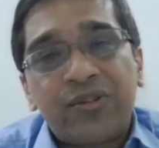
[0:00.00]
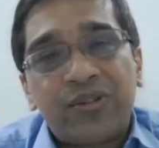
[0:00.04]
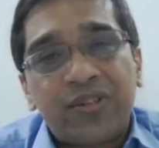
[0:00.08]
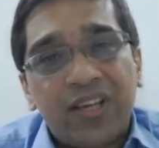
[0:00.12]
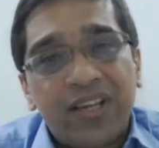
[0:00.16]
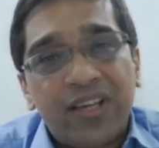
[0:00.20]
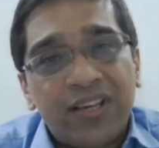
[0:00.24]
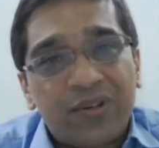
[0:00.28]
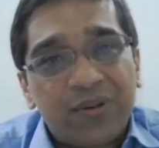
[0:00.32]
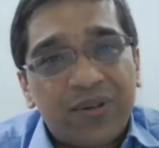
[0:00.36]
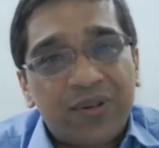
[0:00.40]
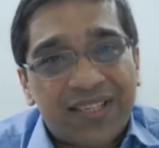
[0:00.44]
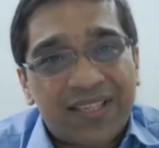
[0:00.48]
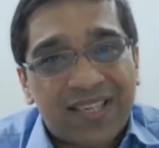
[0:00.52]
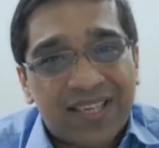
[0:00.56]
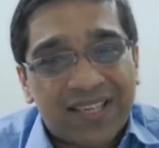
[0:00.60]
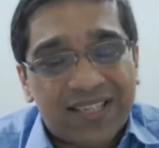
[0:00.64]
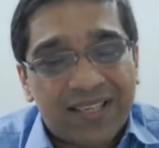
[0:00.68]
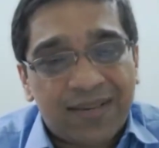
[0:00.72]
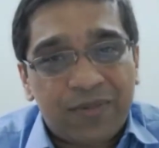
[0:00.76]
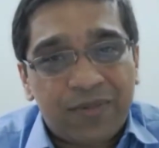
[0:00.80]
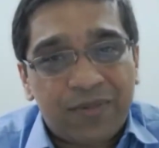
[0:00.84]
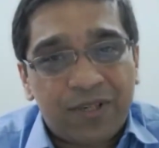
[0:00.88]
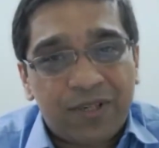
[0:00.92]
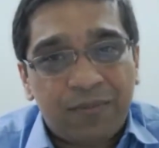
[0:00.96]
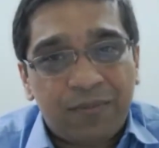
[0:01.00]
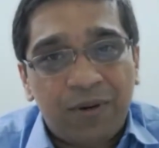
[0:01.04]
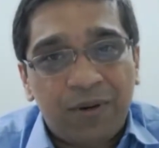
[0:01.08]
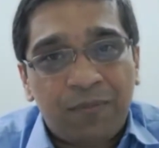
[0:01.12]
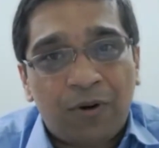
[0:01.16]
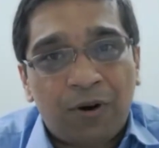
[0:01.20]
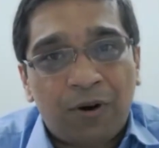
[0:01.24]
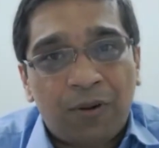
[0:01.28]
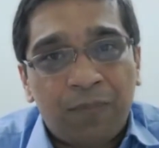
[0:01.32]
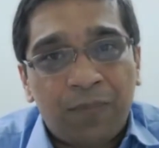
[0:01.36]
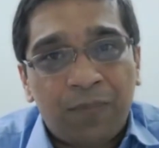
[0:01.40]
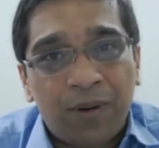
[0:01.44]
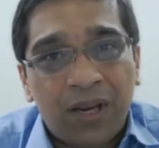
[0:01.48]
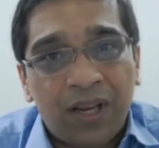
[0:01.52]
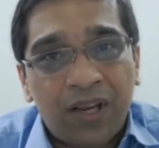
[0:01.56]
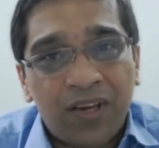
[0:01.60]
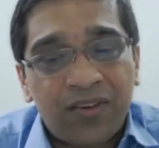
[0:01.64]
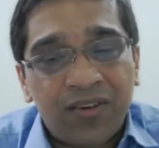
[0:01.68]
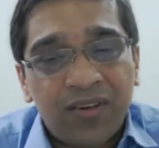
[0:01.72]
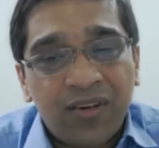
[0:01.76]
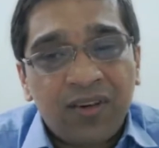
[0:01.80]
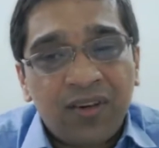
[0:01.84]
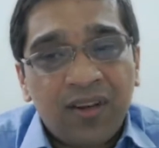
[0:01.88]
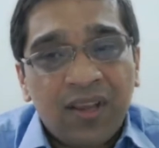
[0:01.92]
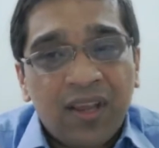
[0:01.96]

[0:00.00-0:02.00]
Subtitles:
into a susceptible population,